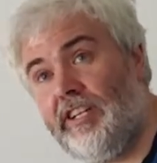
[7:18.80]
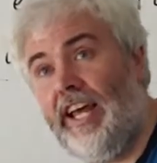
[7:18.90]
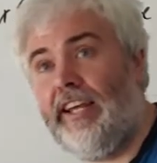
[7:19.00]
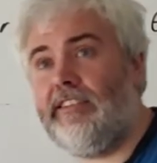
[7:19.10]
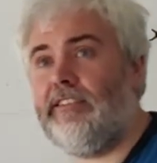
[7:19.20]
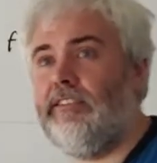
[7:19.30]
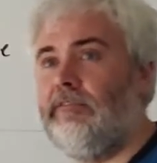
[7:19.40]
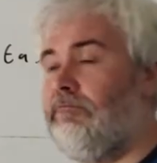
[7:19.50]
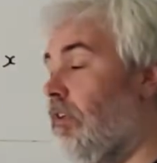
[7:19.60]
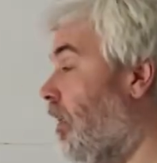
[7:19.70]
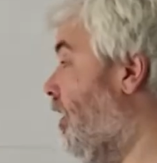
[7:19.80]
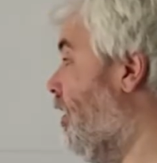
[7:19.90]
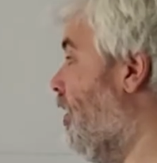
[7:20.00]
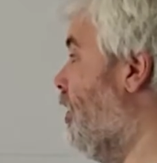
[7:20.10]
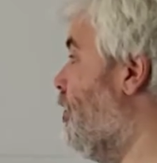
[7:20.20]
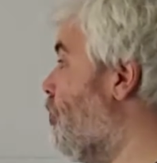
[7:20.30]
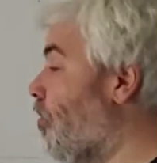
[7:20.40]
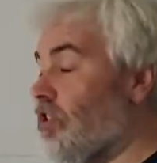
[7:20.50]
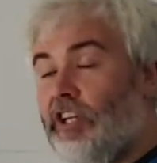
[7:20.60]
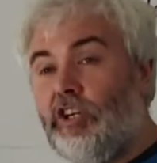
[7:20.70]
tax. So
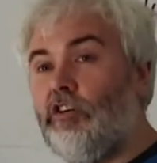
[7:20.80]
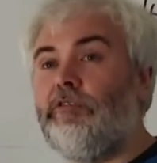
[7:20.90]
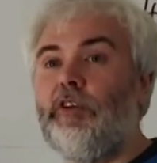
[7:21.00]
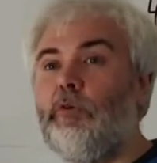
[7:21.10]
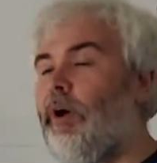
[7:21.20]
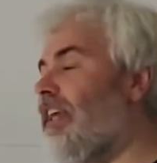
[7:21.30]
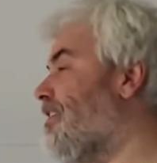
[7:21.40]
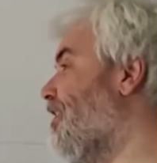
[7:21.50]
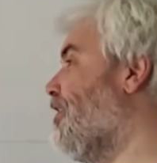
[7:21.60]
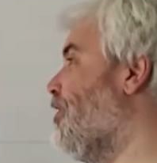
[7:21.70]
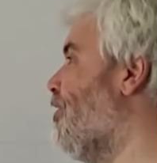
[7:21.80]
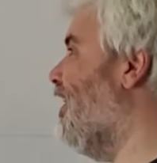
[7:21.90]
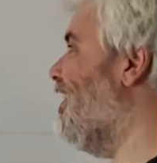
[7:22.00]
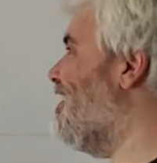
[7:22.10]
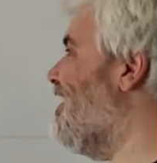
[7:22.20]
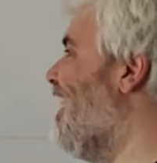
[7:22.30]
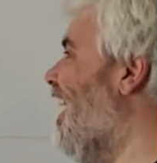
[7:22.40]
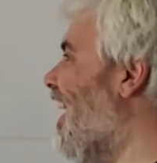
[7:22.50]
there's a good few ways to do this.